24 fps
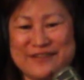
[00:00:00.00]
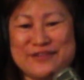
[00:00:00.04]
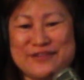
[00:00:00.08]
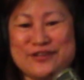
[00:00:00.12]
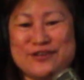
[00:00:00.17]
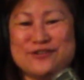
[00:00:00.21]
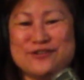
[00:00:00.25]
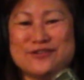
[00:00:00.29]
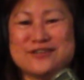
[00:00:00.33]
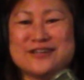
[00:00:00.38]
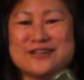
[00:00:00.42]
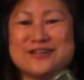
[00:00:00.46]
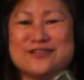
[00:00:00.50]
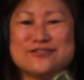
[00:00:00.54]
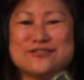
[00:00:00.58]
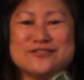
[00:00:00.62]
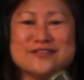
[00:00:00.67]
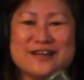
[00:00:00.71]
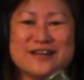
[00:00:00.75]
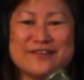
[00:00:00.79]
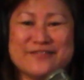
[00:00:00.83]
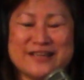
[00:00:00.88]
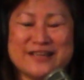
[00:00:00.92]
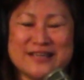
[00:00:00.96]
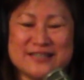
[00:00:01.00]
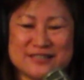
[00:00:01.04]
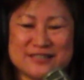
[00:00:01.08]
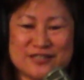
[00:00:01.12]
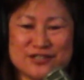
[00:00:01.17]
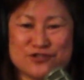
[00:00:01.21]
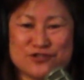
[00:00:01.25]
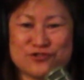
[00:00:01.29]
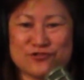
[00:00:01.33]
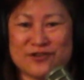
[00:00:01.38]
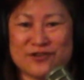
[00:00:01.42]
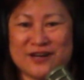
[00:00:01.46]
though Kaho'olawe is
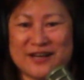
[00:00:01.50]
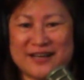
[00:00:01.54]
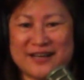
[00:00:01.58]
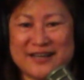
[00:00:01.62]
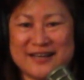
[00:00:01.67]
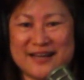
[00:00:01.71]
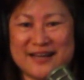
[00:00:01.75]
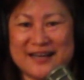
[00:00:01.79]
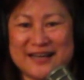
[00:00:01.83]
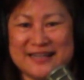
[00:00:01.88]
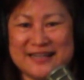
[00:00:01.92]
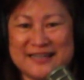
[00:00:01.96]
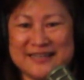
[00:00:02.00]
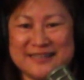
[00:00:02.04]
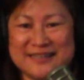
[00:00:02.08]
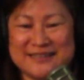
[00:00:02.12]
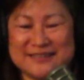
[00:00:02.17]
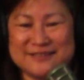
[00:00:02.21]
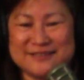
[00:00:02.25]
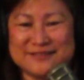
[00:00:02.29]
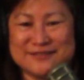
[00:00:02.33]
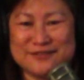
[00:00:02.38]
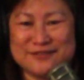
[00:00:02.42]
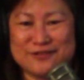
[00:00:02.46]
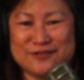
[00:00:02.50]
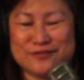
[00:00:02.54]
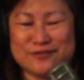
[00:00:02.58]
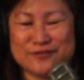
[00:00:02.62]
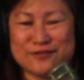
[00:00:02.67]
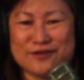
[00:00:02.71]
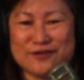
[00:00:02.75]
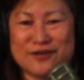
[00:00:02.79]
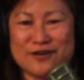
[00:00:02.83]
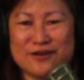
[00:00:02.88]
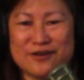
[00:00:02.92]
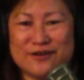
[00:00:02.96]
a dry island
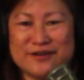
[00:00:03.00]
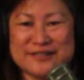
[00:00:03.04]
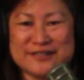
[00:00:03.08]
overall,